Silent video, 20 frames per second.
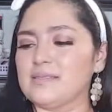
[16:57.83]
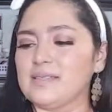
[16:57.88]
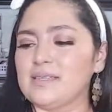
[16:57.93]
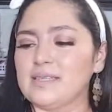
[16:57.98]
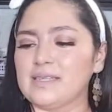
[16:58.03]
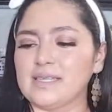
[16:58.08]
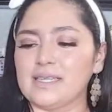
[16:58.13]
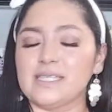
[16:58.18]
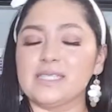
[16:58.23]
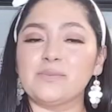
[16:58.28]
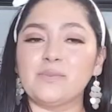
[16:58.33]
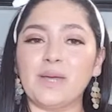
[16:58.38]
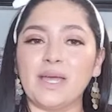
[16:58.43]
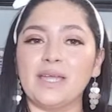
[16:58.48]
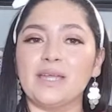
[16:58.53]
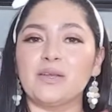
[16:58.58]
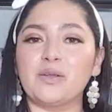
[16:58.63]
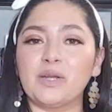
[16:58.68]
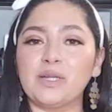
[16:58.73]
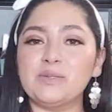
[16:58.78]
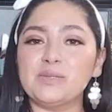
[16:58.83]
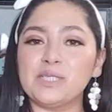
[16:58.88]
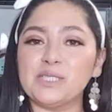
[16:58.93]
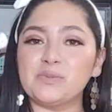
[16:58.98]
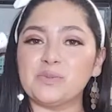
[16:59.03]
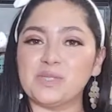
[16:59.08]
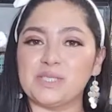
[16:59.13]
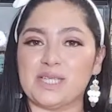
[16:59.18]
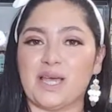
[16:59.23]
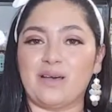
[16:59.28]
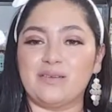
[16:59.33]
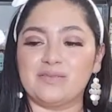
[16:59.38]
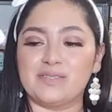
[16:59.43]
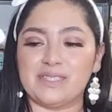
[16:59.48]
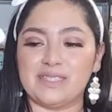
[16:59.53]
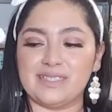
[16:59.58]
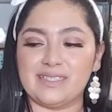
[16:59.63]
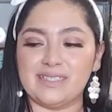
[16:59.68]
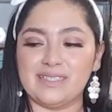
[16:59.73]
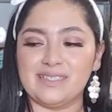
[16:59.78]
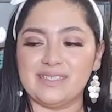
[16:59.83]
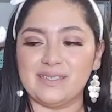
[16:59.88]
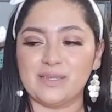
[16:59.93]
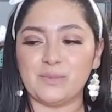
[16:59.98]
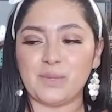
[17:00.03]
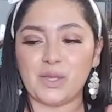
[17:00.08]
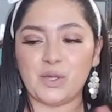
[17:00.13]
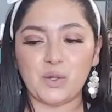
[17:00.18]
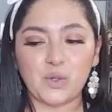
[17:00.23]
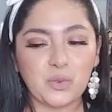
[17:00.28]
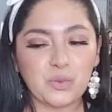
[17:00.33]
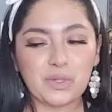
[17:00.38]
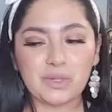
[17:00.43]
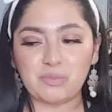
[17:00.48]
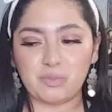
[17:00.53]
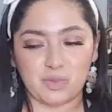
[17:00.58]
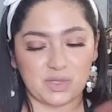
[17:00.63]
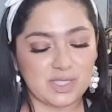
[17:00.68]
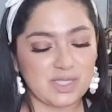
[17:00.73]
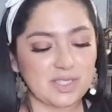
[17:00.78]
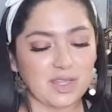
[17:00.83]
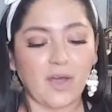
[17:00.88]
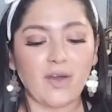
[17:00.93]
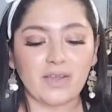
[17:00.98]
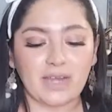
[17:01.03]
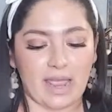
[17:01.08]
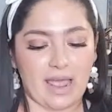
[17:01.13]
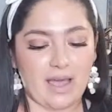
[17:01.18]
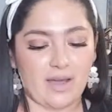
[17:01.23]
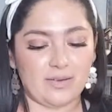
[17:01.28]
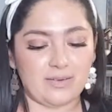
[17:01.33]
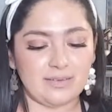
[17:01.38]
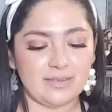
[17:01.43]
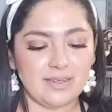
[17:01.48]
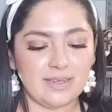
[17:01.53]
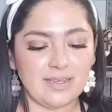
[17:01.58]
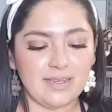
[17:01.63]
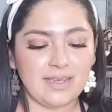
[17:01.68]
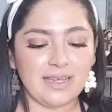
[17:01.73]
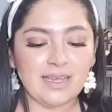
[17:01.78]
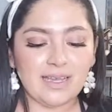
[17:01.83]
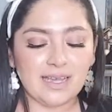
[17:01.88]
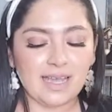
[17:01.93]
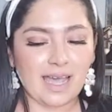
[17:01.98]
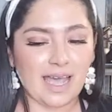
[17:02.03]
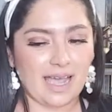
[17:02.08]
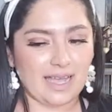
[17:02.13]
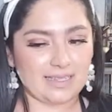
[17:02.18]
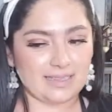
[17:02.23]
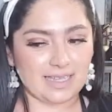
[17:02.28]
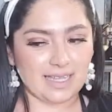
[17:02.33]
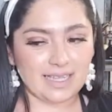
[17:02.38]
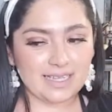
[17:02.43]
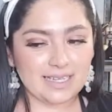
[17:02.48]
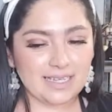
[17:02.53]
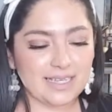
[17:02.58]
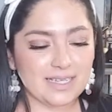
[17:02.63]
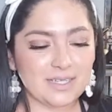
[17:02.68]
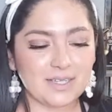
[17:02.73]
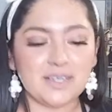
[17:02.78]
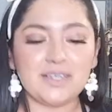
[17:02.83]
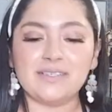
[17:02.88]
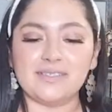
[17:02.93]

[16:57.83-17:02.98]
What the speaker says: Because my cream cheese was softened. My Cool Whip was thawed out. I let it